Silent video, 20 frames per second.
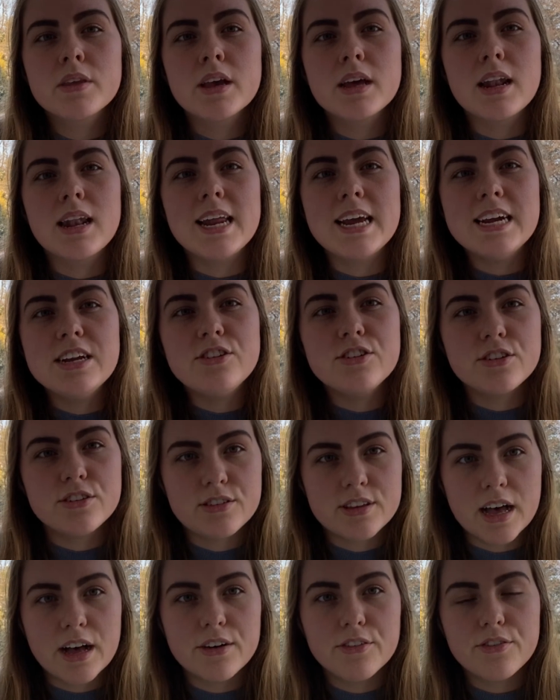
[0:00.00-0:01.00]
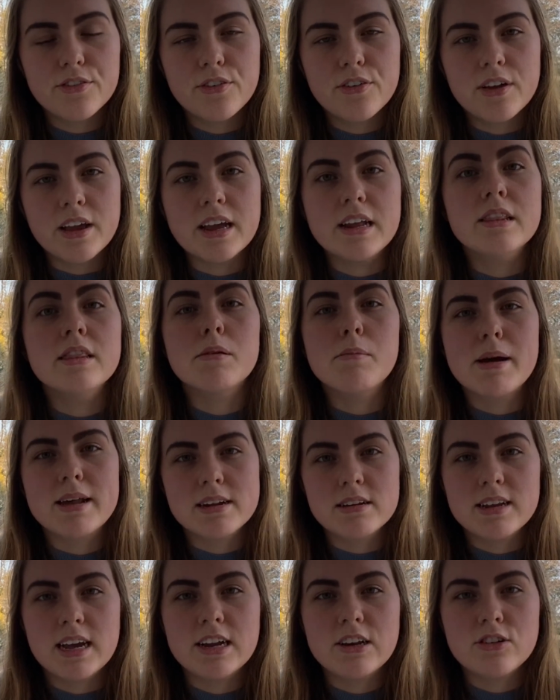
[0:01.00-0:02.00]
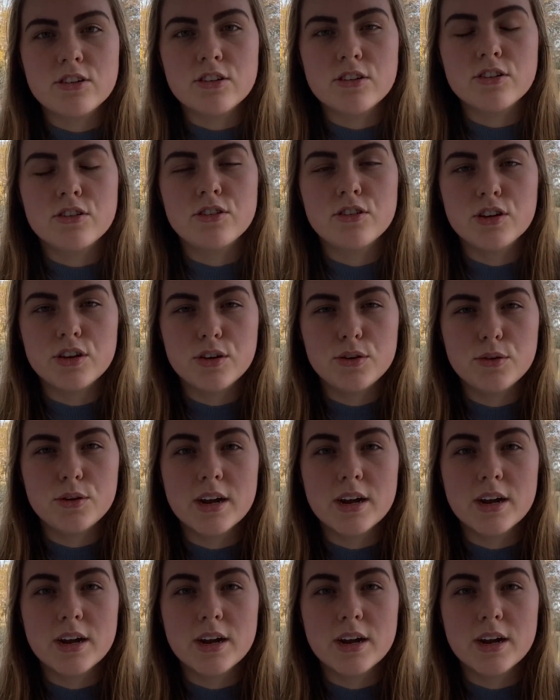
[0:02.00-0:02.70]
lead yourself in the meditation to